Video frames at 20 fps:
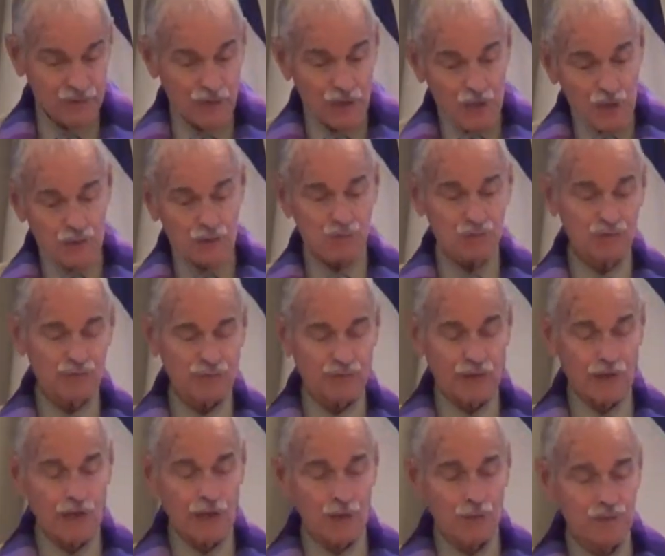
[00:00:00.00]
unusual for
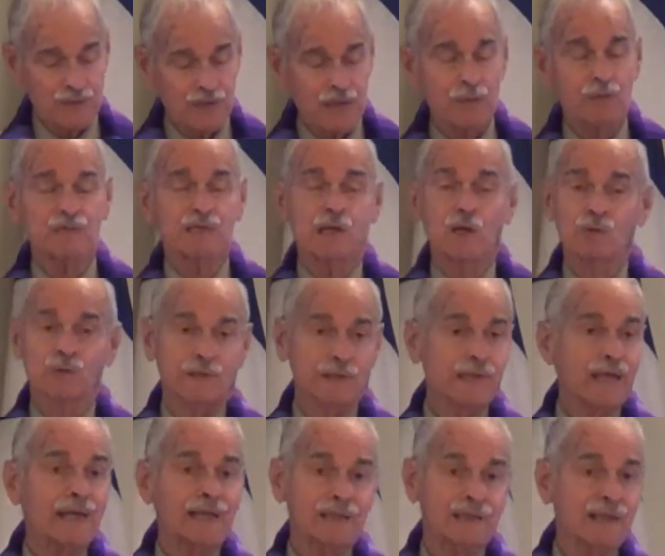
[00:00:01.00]
her when she was only
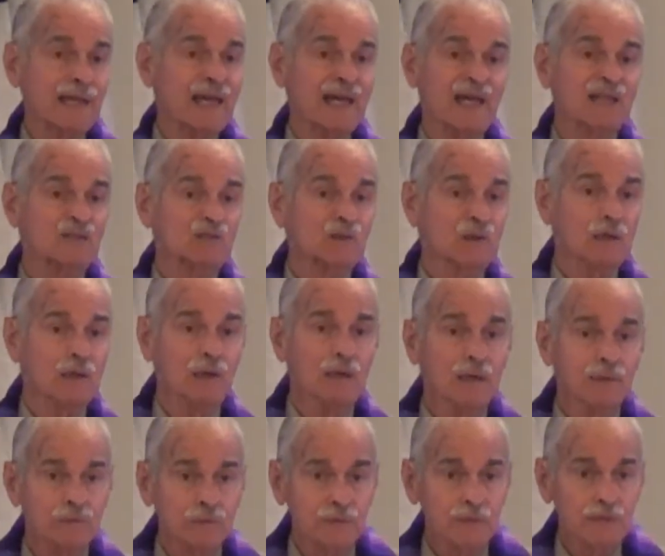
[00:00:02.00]
99 or
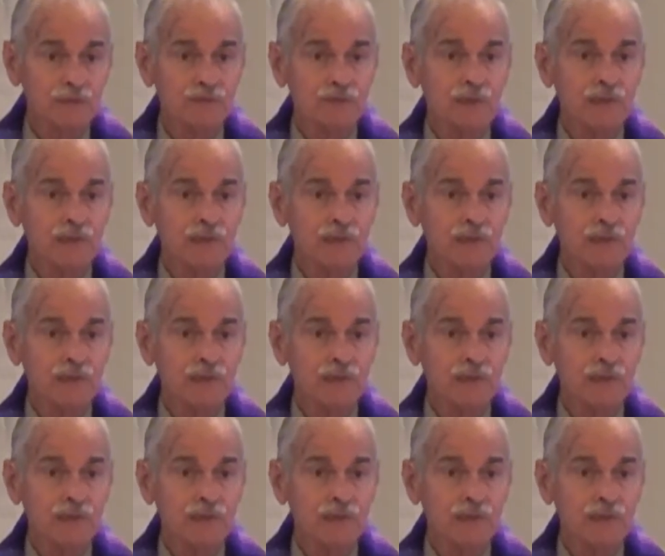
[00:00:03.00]
100.